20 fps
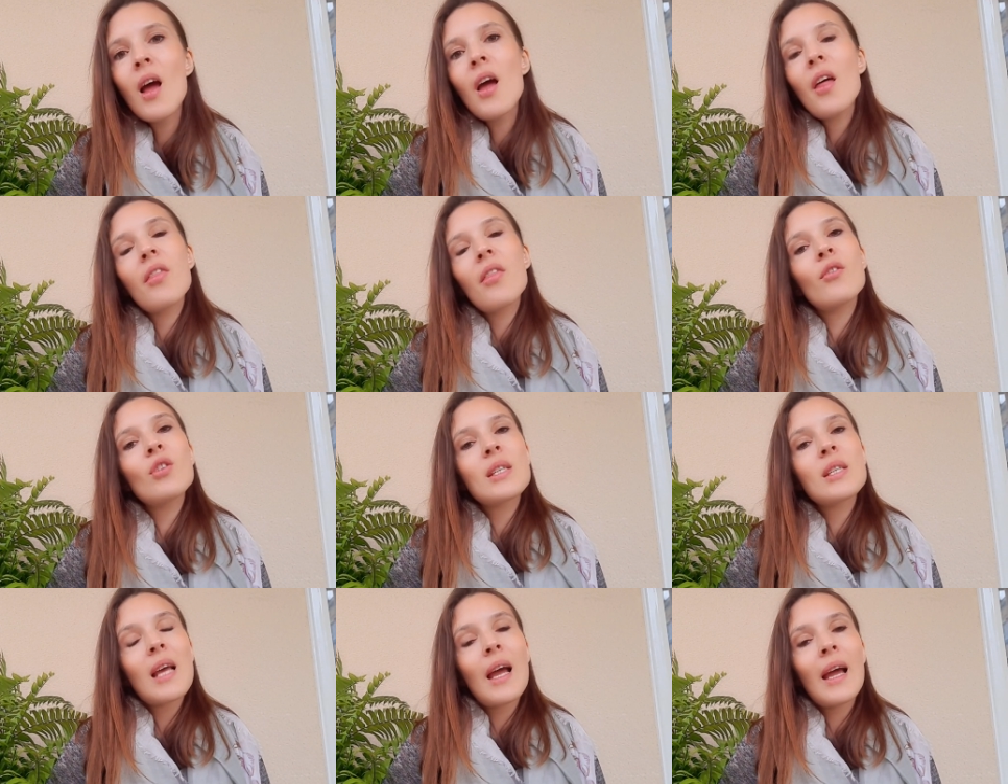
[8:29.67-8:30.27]

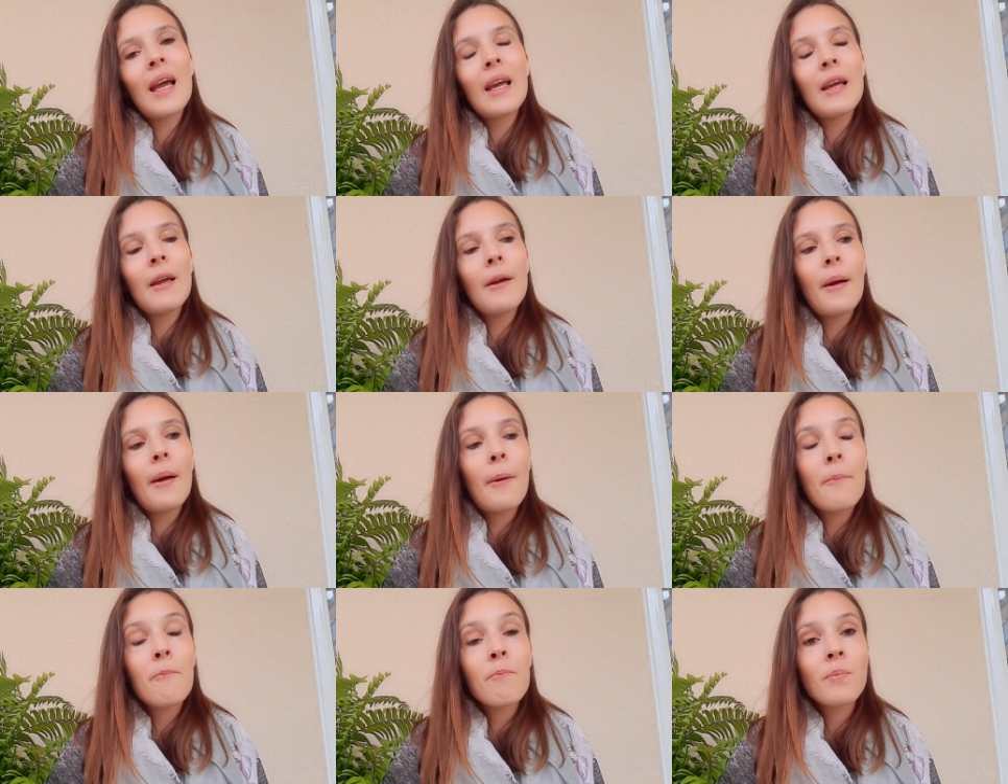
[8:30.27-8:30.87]
There's a
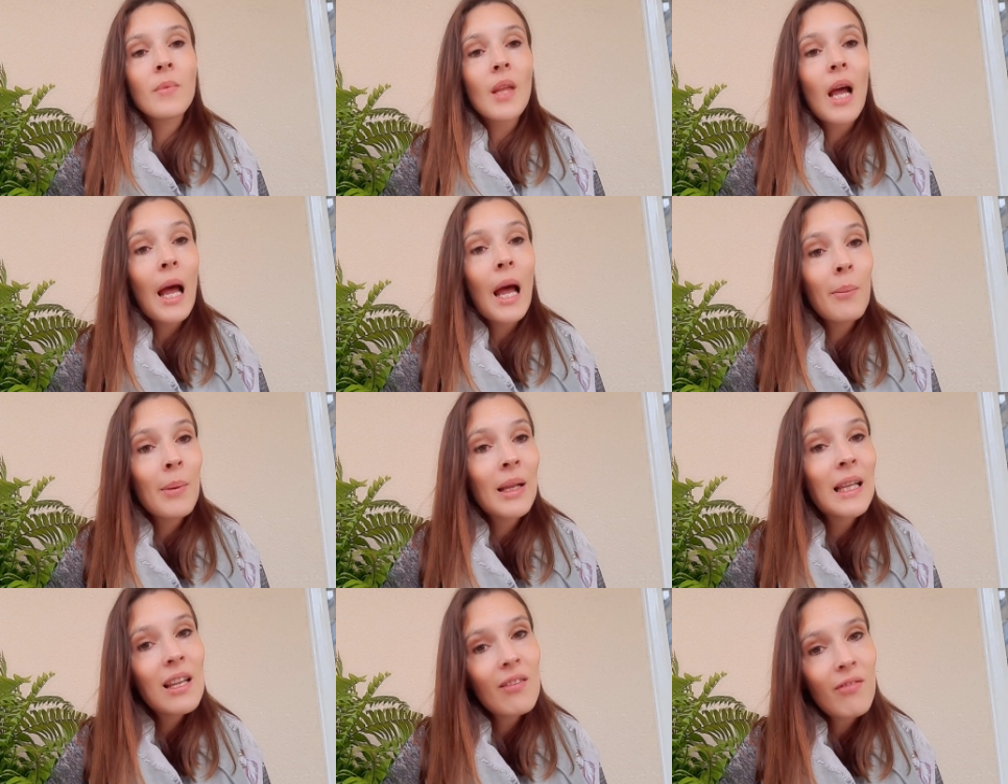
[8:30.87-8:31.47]

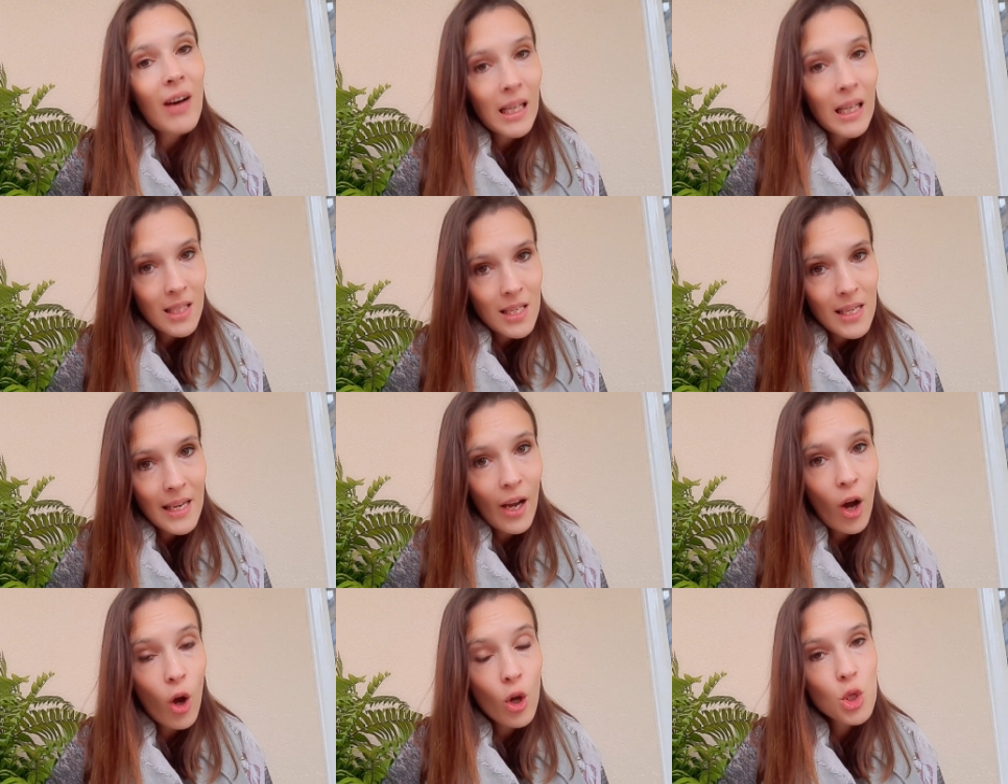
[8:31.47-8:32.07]
IMED
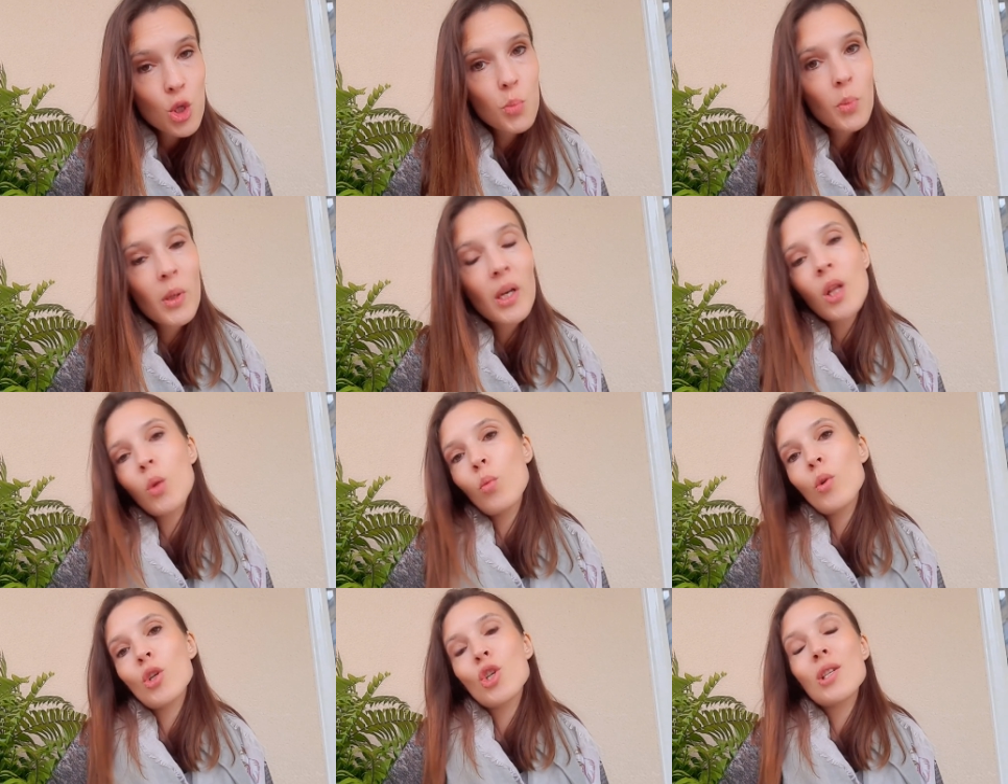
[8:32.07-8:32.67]
Levante
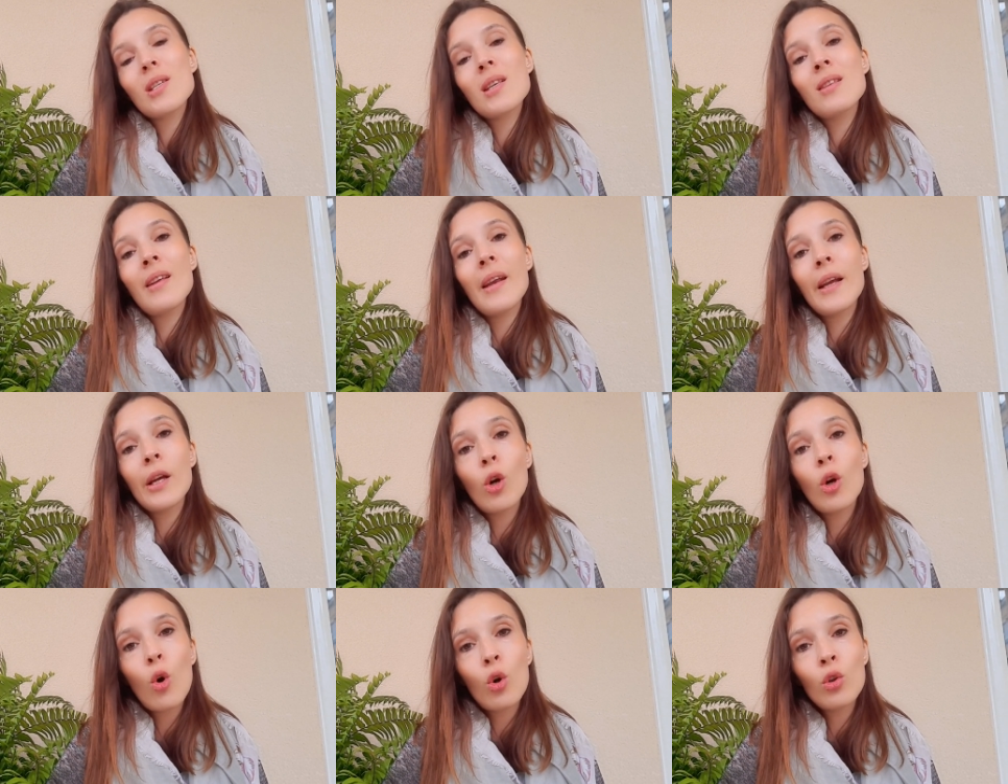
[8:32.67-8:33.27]
hospital, which is in
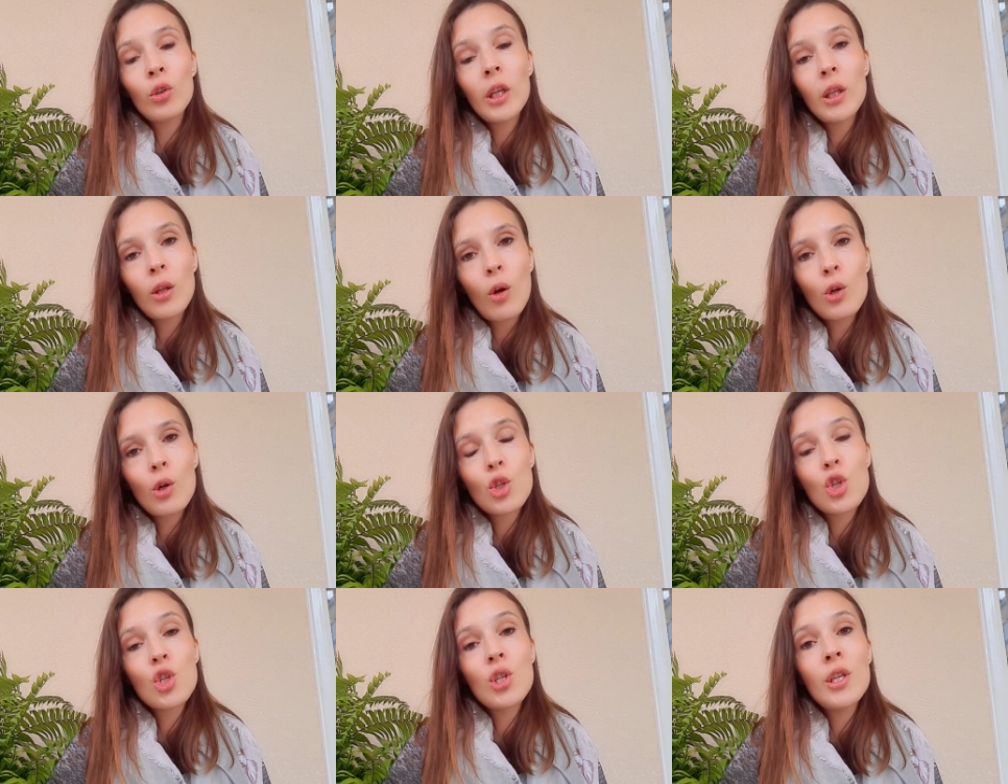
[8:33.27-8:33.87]
Rincón de
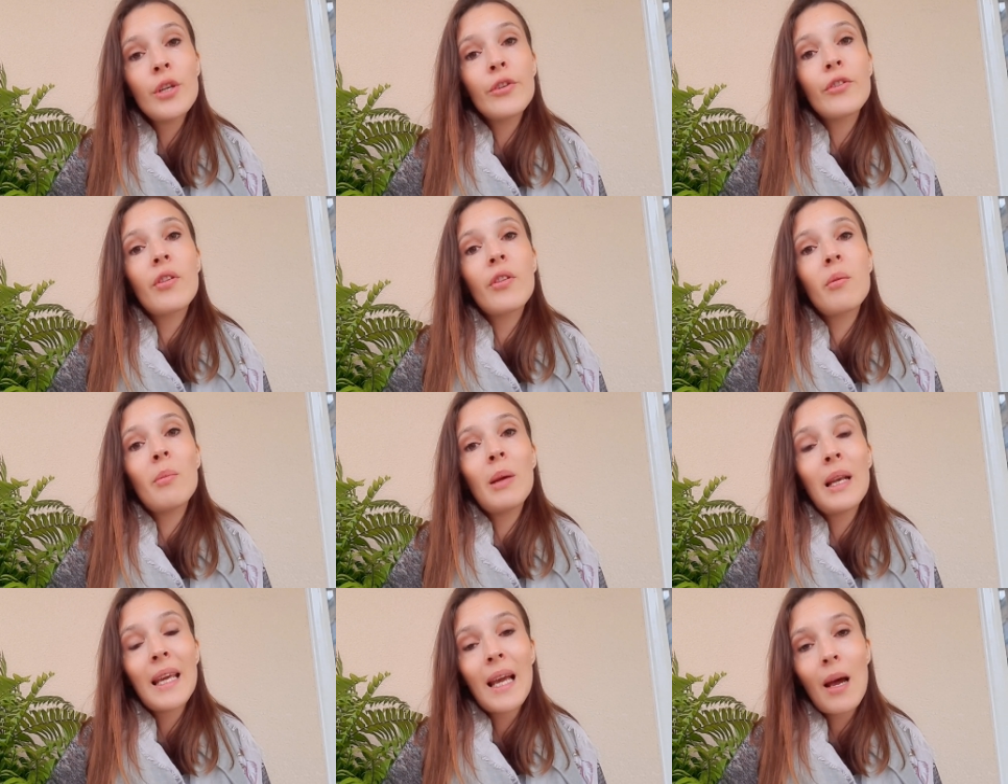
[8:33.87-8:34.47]
Loix, near the
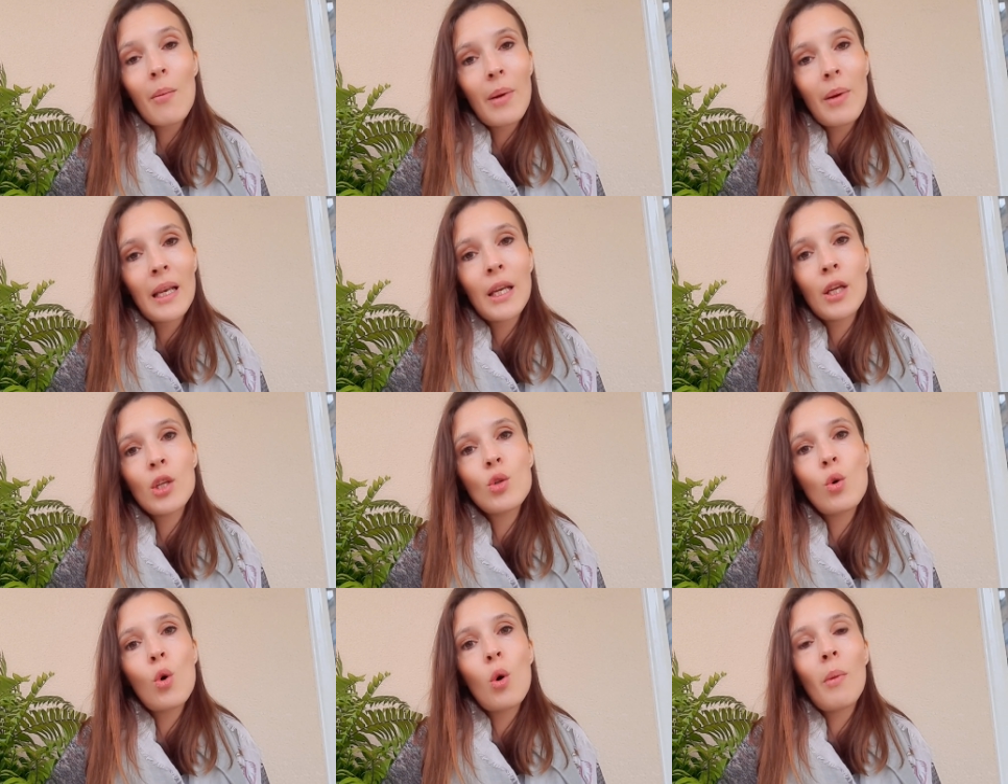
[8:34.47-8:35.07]
Melilla
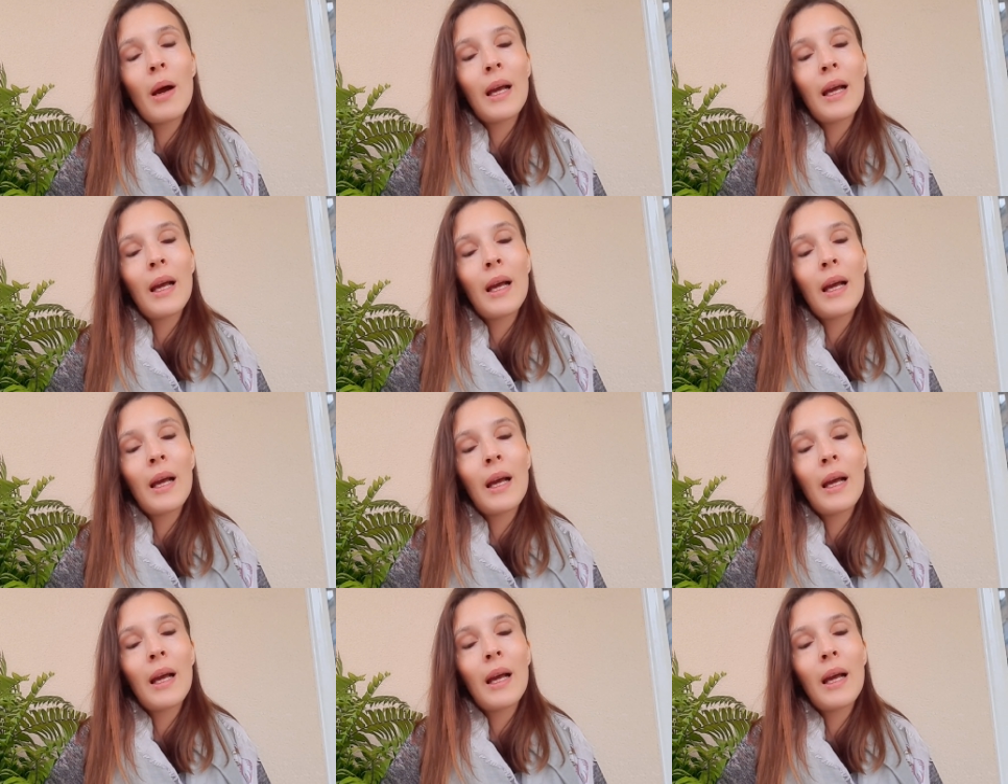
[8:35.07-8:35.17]
Benidorm,